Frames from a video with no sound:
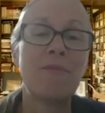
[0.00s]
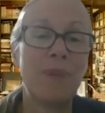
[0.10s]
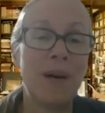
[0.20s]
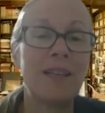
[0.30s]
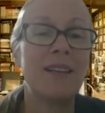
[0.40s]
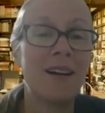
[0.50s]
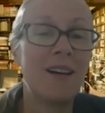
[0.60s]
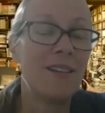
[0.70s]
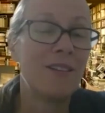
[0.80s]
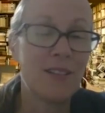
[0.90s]

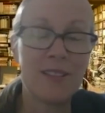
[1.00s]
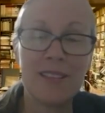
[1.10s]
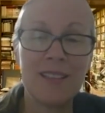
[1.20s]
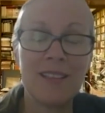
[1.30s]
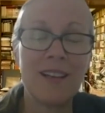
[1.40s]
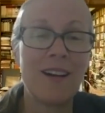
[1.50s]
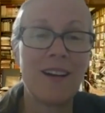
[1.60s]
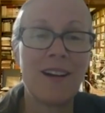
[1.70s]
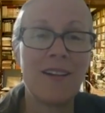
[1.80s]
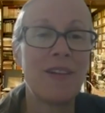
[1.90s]
But, you know,
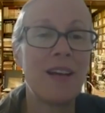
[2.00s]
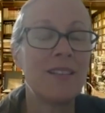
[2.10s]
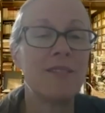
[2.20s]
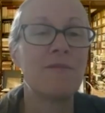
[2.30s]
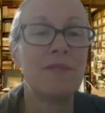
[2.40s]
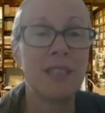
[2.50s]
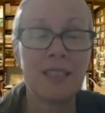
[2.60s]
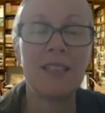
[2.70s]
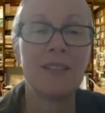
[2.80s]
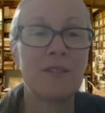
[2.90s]
I found it
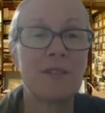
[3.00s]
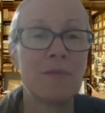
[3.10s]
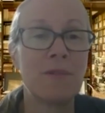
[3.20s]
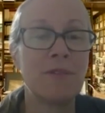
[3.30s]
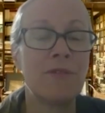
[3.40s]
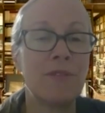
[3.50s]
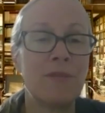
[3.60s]
really incredible,